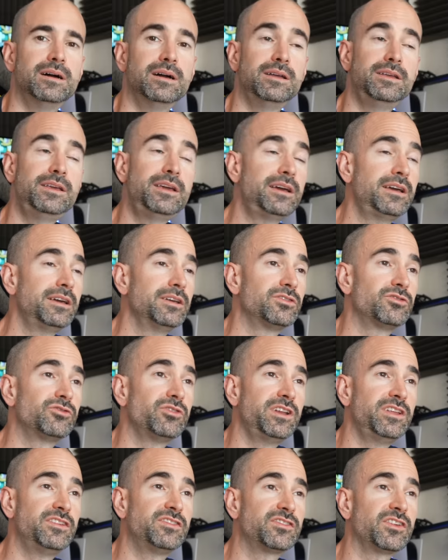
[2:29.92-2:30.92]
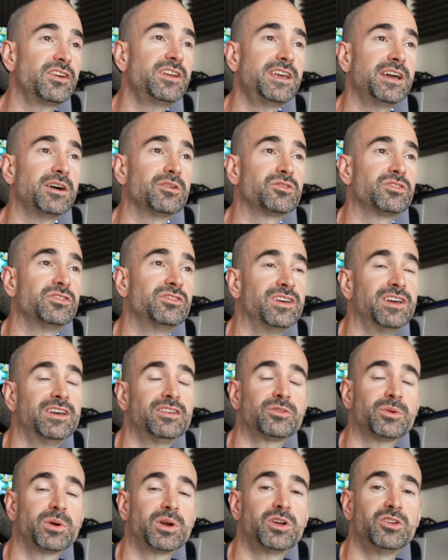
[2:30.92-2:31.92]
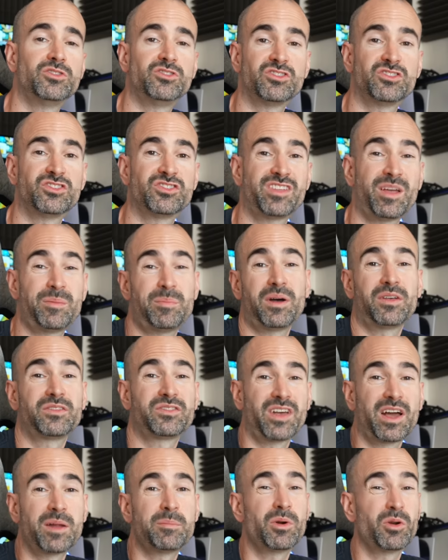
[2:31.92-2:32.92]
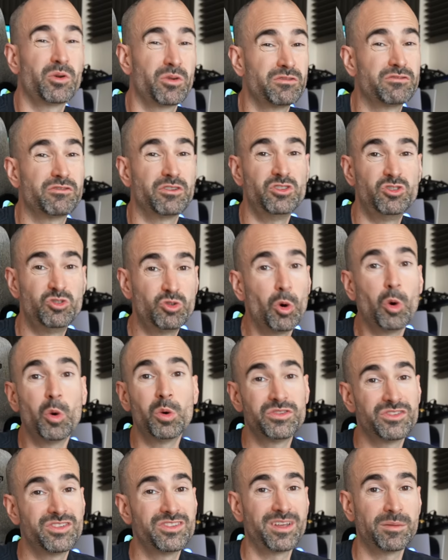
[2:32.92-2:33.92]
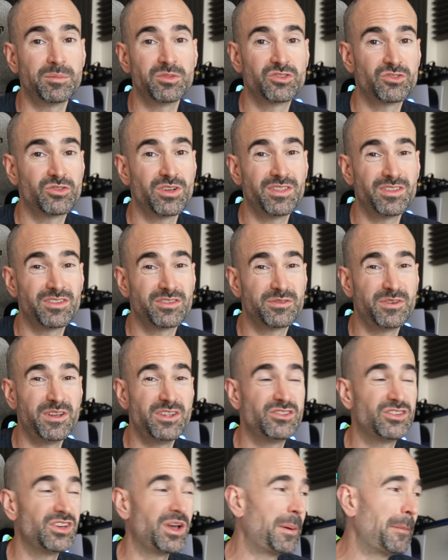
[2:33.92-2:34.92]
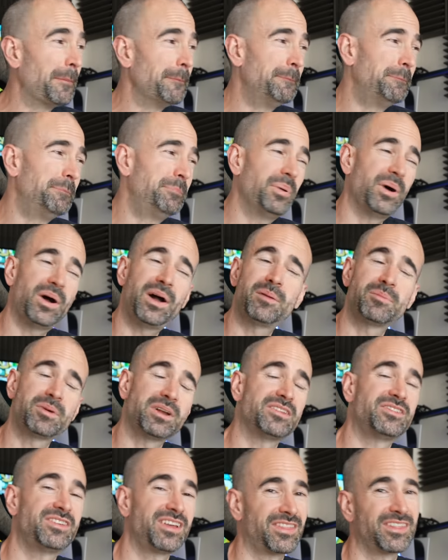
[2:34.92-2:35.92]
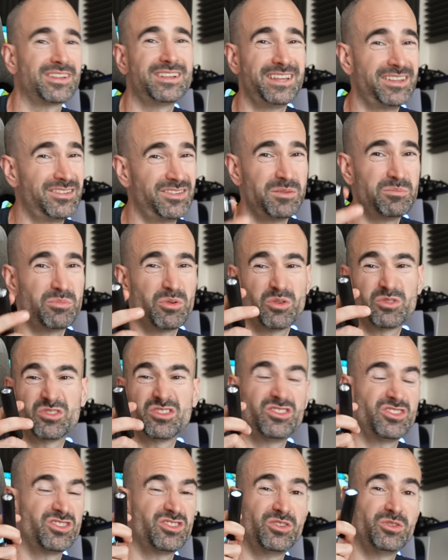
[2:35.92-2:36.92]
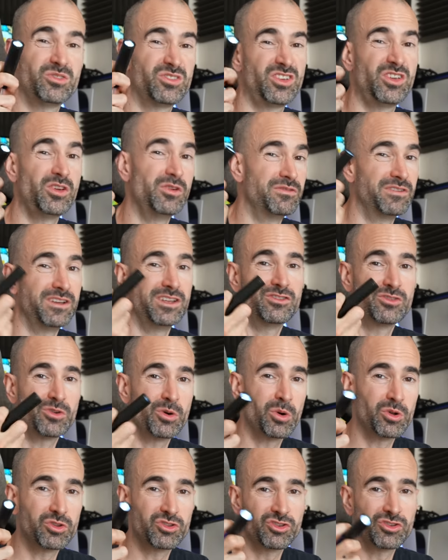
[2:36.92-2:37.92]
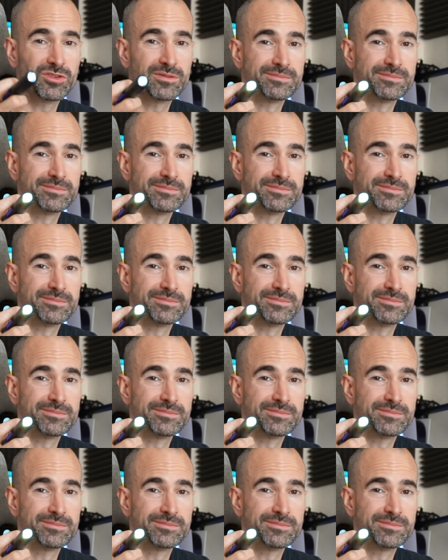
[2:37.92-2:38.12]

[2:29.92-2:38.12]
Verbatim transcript: And yeah, it's really sunny out today, so I could just step outside my own front door to demonstrate this feature, but I'm gonna take the lazy approach and just use the UV torch.